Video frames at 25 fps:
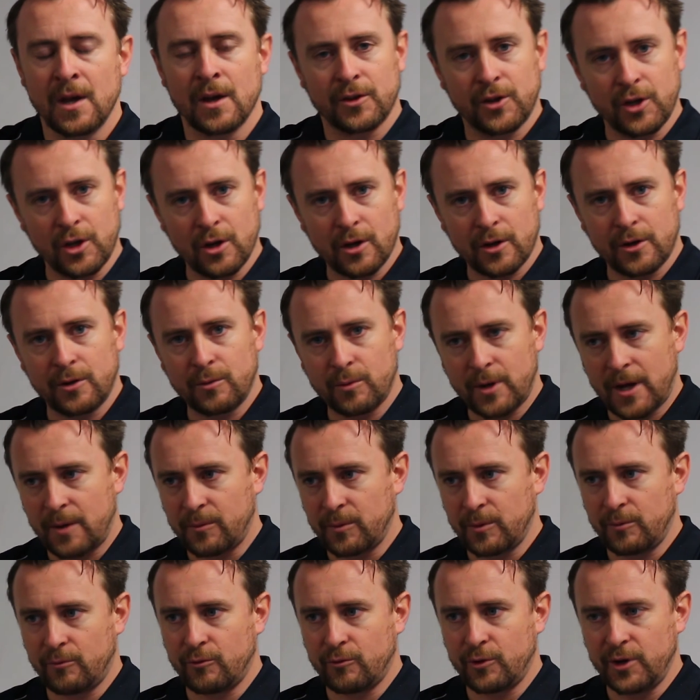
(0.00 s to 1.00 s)
The other that
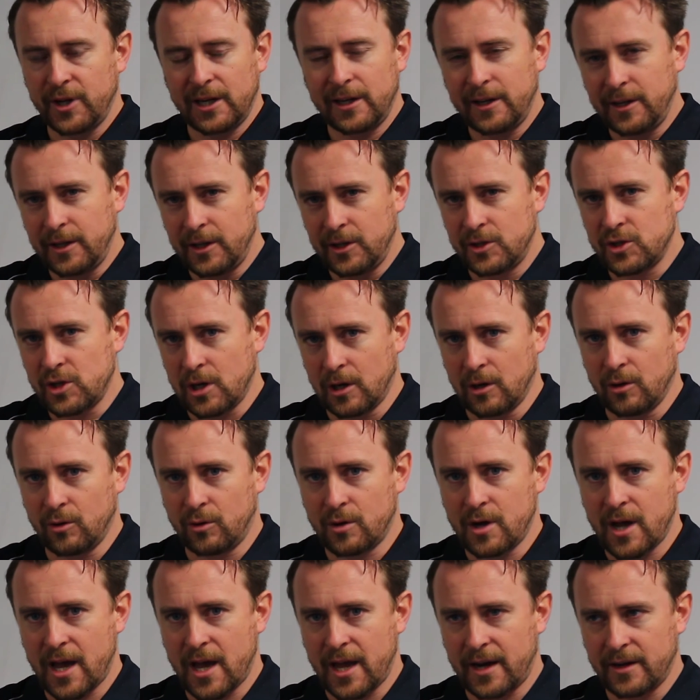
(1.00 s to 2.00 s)
we really need to
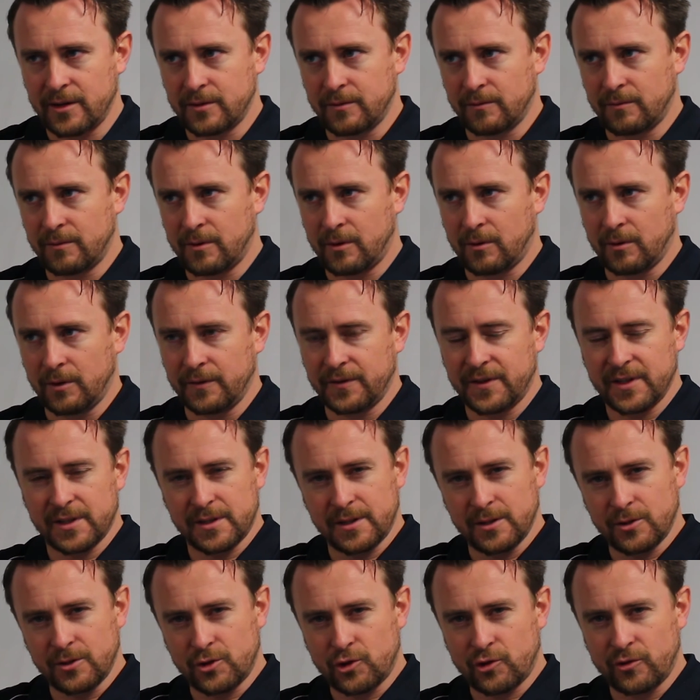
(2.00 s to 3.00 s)
look at is the role of
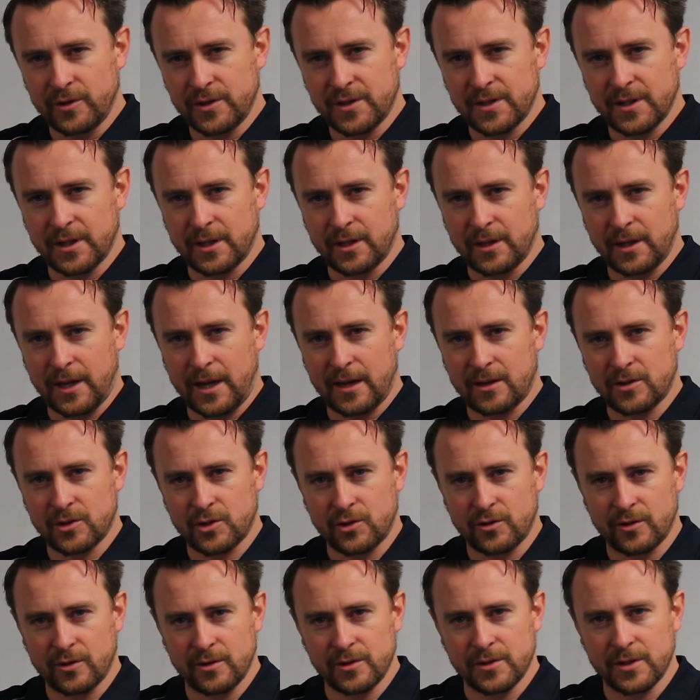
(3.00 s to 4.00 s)
this intrinsic,
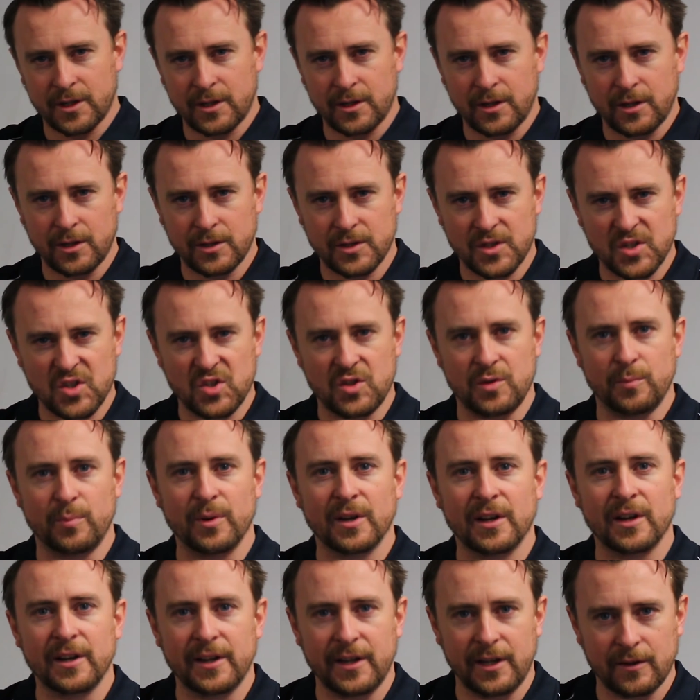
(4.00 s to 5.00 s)
extrinsic
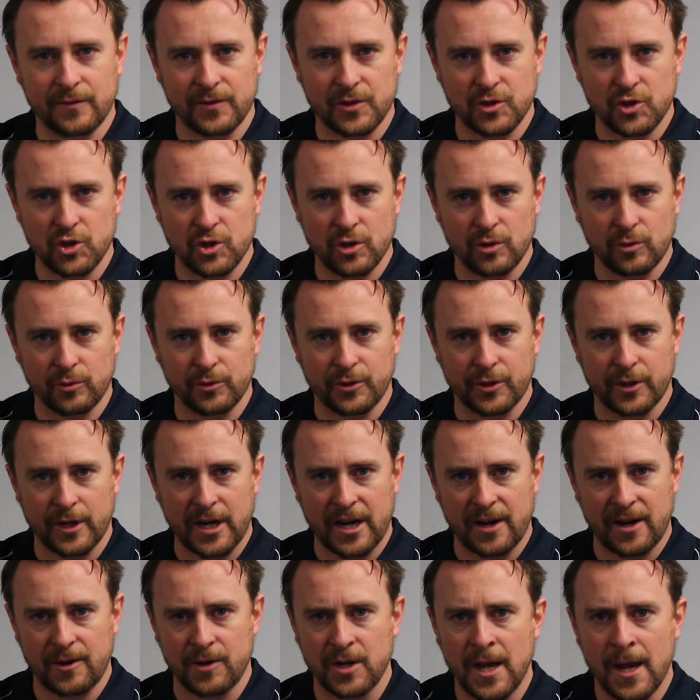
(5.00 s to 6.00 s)
stability of the shoulder.
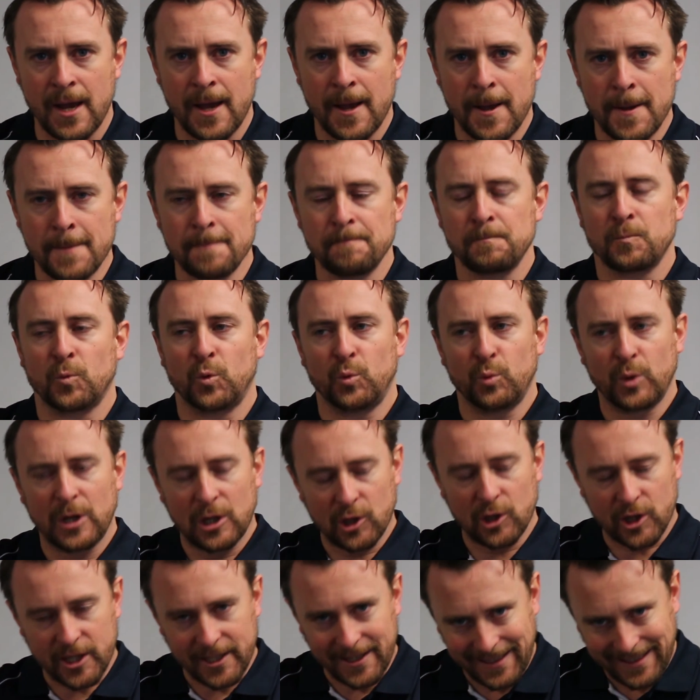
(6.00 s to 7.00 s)
And when we
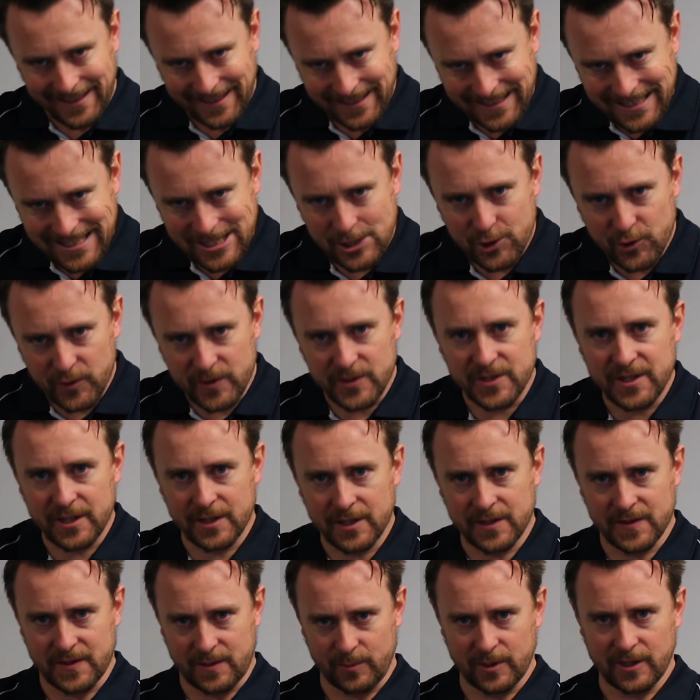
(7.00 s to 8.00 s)
look at the
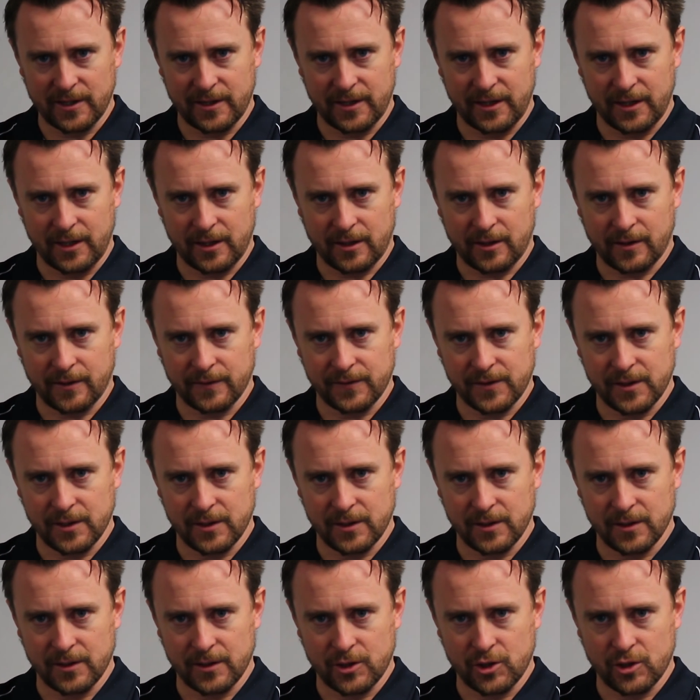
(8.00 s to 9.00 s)
intrinsic stability of
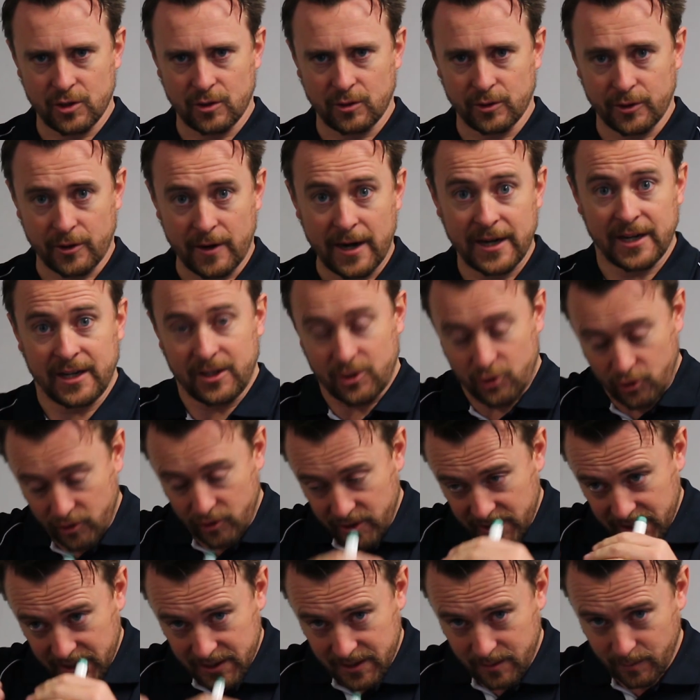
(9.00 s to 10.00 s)
the shoulder and
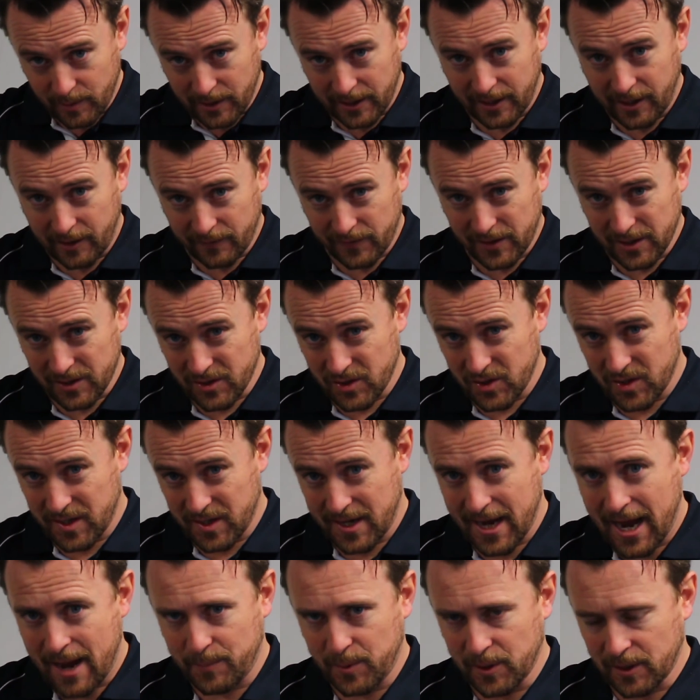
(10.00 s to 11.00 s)
intrinsic stability of the
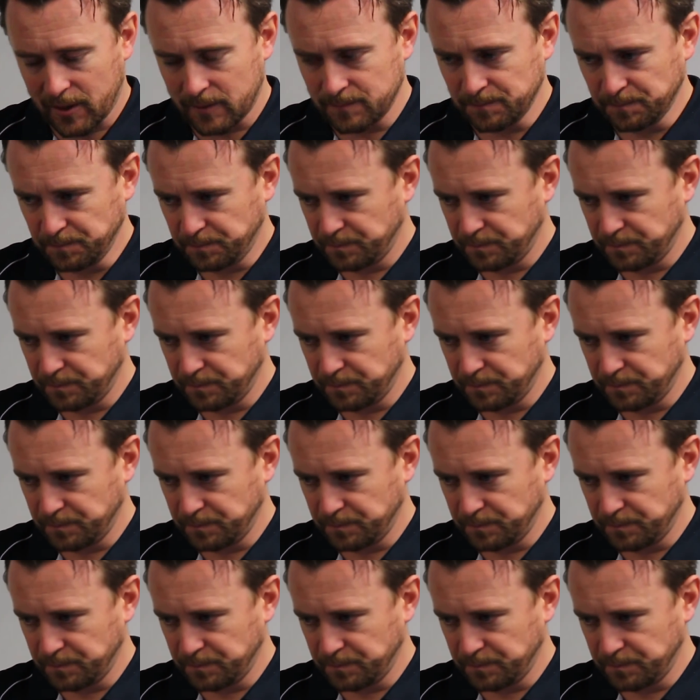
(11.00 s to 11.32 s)
scapula,